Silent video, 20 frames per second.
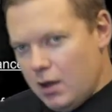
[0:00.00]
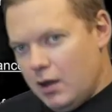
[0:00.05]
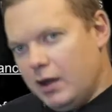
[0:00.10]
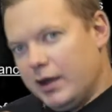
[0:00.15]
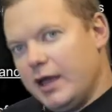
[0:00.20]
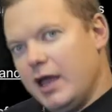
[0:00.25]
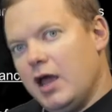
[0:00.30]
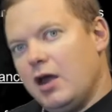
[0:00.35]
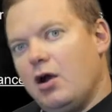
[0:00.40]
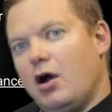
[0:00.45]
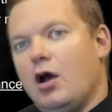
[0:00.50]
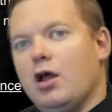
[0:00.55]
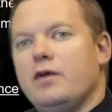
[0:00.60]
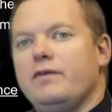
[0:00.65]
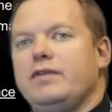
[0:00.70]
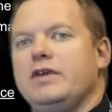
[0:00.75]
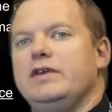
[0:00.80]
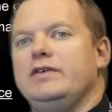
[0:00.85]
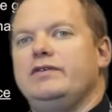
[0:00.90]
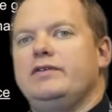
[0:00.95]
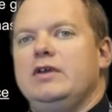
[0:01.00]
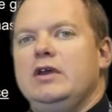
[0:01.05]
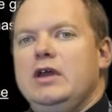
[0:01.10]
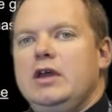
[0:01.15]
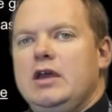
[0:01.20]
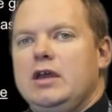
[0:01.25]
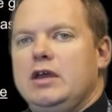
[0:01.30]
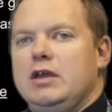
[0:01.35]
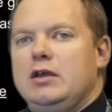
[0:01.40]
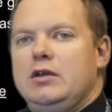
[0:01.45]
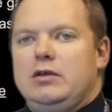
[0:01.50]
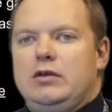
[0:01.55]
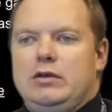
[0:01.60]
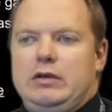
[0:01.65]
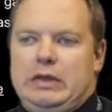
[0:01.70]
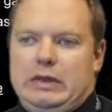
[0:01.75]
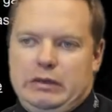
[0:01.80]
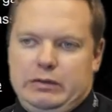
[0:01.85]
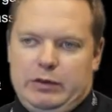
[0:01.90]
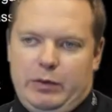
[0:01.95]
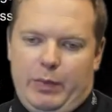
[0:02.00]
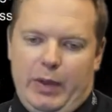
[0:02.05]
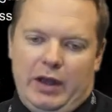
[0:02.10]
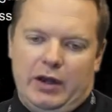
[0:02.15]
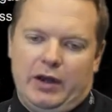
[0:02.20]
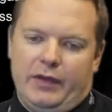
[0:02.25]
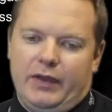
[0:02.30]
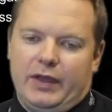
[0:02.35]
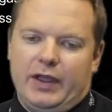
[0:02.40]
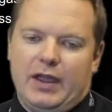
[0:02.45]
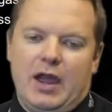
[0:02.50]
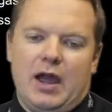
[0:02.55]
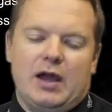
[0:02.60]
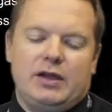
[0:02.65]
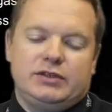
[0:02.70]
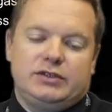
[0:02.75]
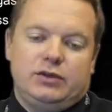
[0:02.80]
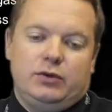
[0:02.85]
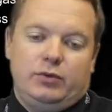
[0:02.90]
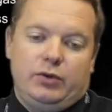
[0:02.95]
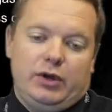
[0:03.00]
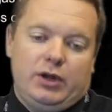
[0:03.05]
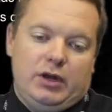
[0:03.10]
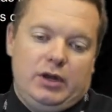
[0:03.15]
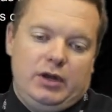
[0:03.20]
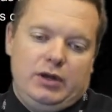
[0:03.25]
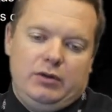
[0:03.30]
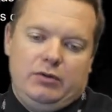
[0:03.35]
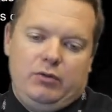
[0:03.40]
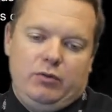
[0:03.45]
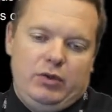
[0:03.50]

Again, all of these depend on the gas, so we're going to